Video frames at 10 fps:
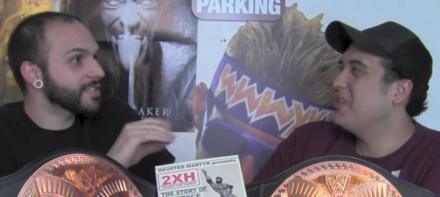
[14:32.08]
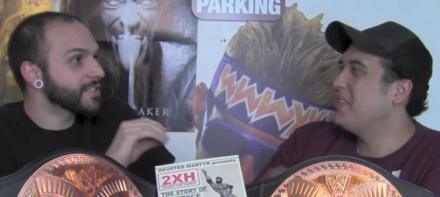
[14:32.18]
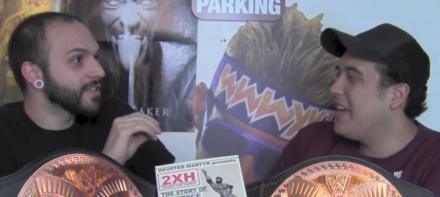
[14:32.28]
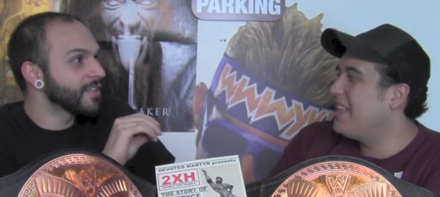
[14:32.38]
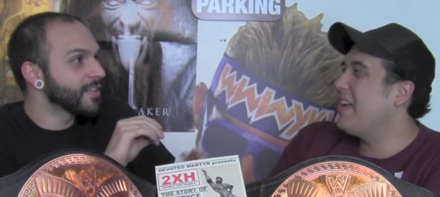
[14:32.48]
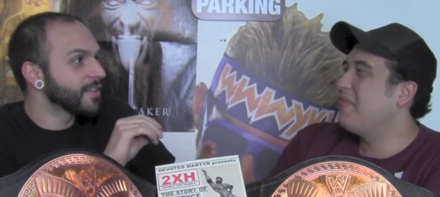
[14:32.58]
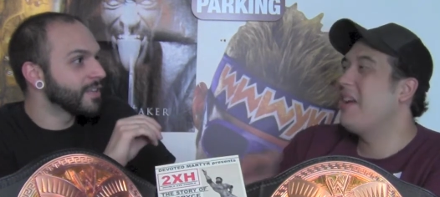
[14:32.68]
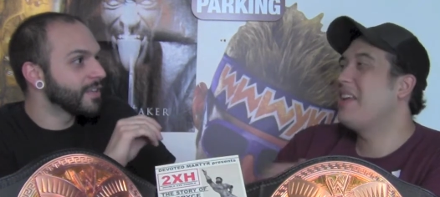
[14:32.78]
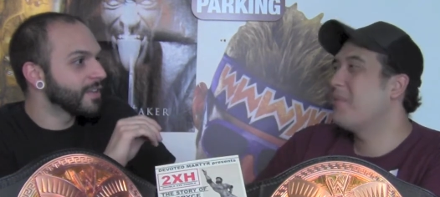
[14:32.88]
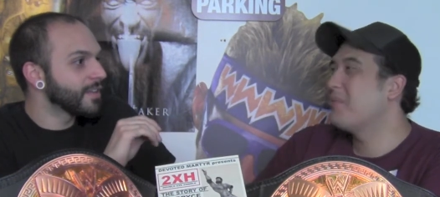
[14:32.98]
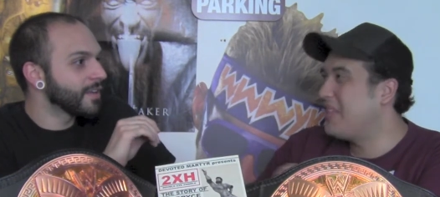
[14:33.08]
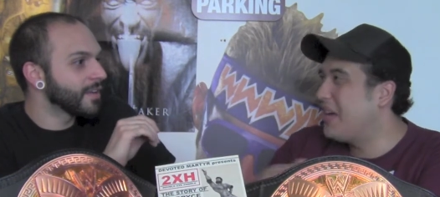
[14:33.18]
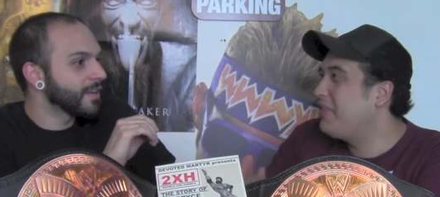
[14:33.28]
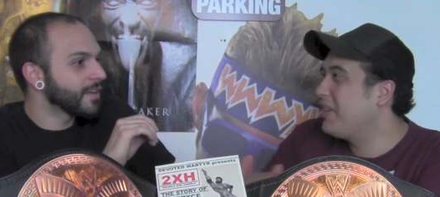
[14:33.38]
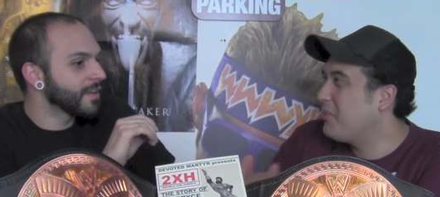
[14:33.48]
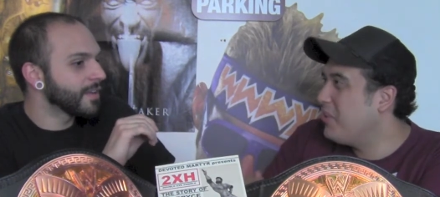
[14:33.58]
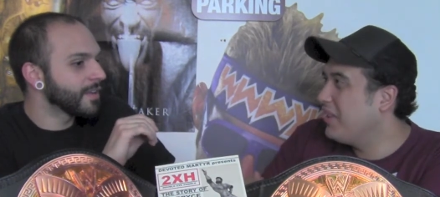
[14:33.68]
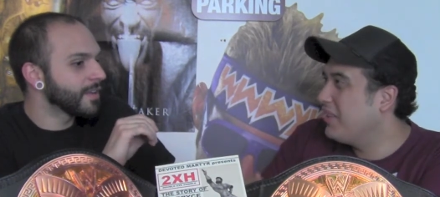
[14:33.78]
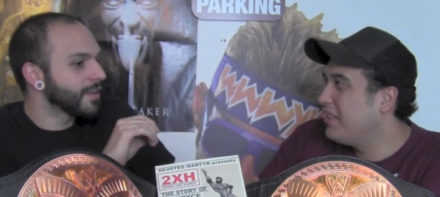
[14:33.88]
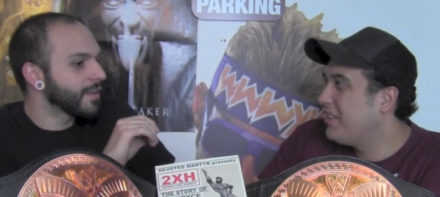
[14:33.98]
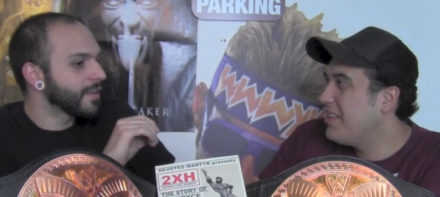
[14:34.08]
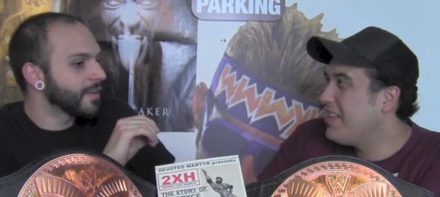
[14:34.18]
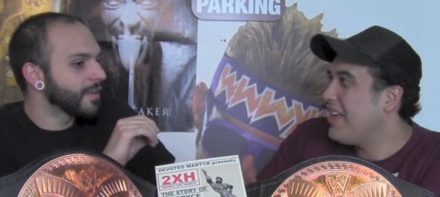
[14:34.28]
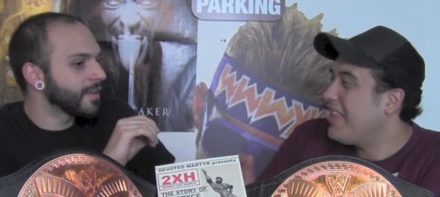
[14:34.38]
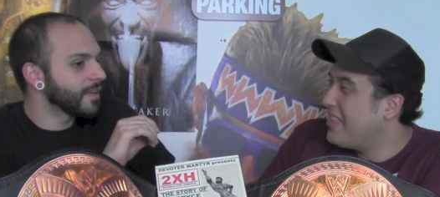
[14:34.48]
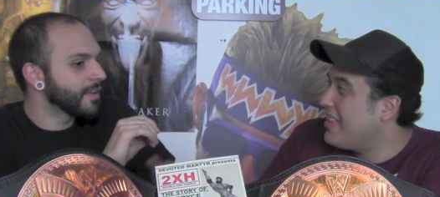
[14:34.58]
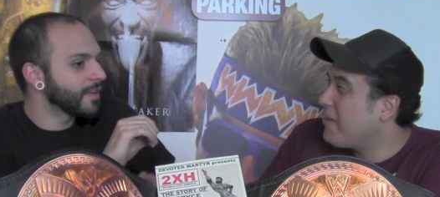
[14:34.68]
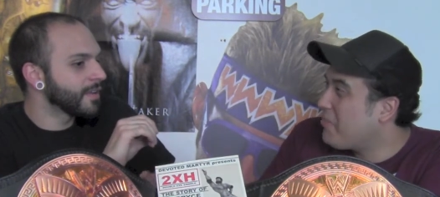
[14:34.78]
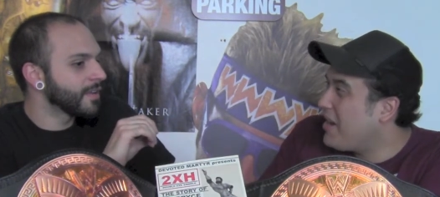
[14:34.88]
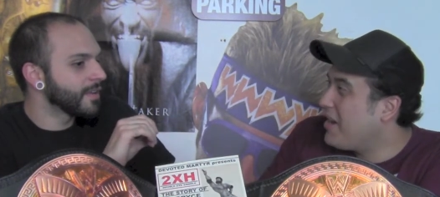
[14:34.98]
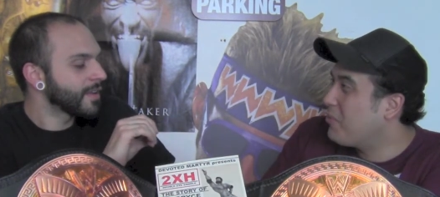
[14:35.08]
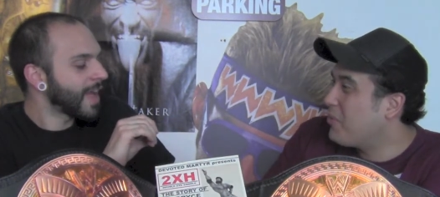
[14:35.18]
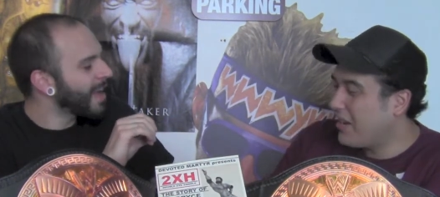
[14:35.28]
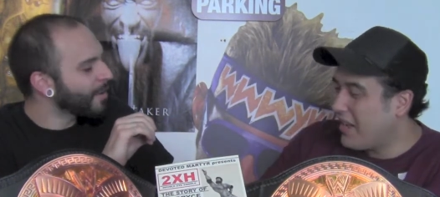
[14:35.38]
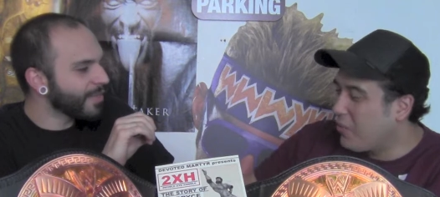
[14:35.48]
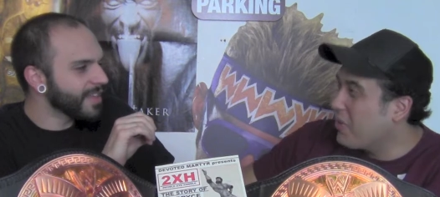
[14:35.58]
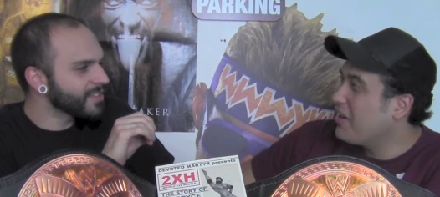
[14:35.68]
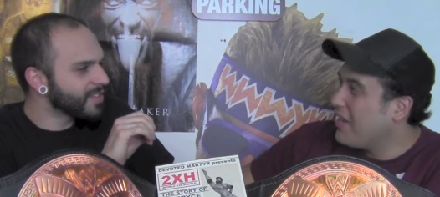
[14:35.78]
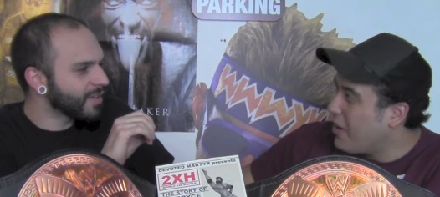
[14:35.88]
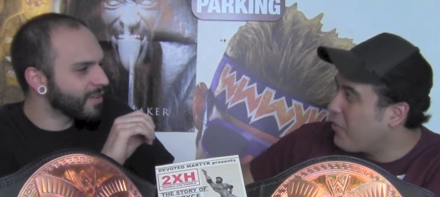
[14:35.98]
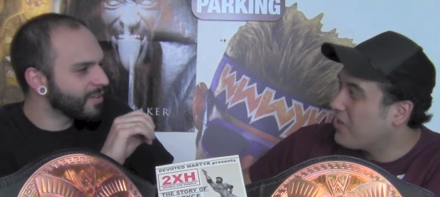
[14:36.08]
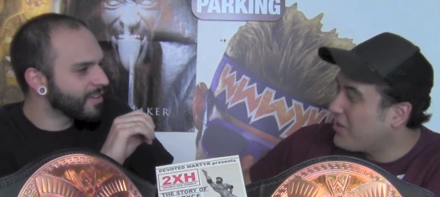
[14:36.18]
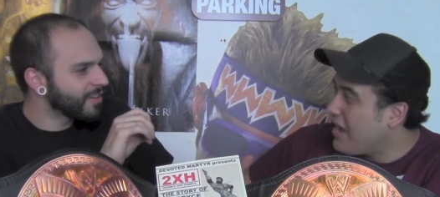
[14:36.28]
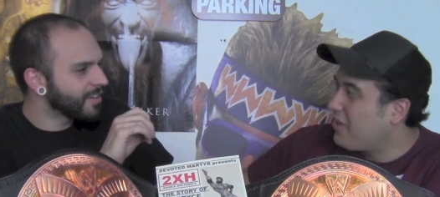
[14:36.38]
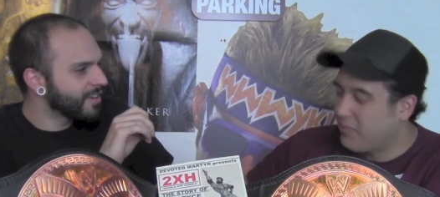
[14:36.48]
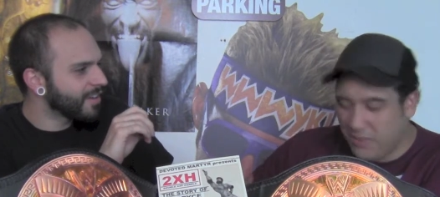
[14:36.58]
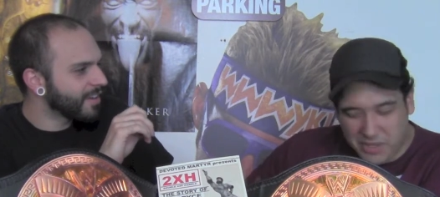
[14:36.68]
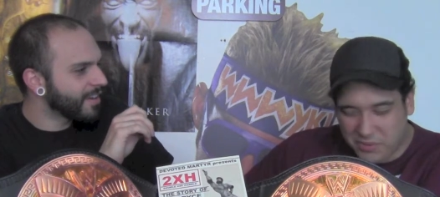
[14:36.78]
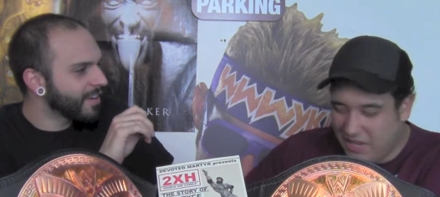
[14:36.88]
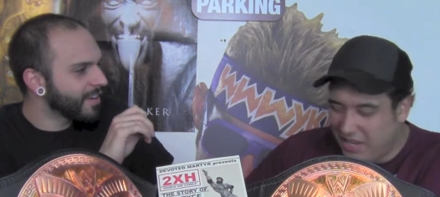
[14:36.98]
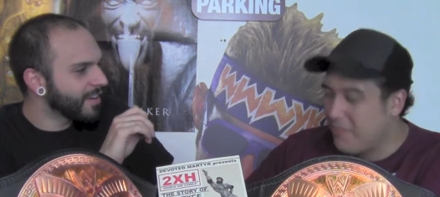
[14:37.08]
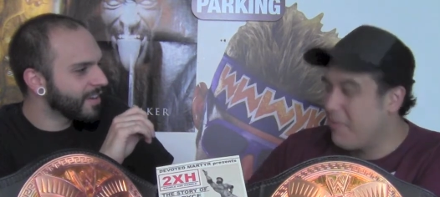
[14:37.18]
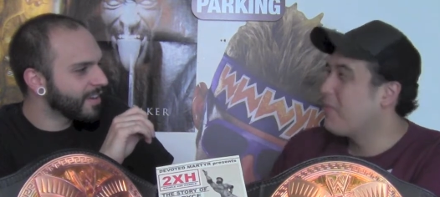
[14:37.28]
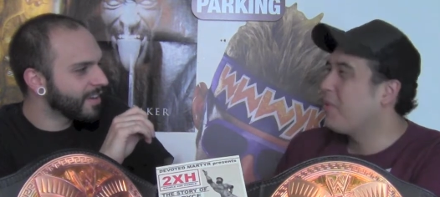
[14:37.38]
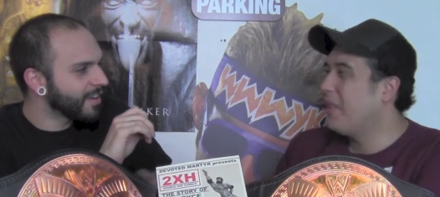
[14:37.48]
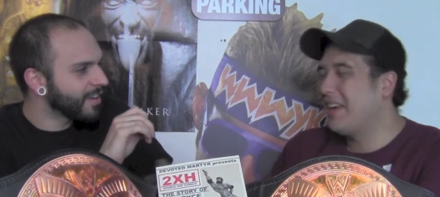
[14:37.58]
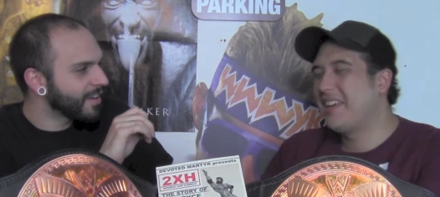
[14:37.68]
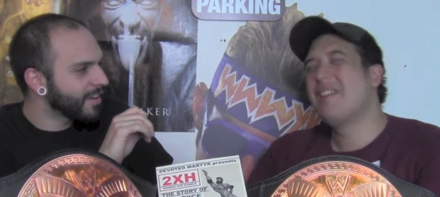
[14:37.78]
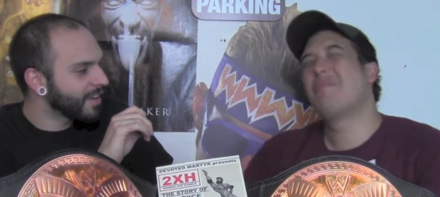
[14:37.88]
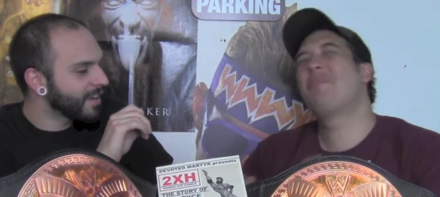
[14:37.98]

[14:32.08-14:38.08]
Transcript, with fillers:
Speaker 1: we said that Rainier was definitely going to win. And then Dan Bryan ended up winning. I don't that think weird, so. that count, 100%. Remember, we were like, we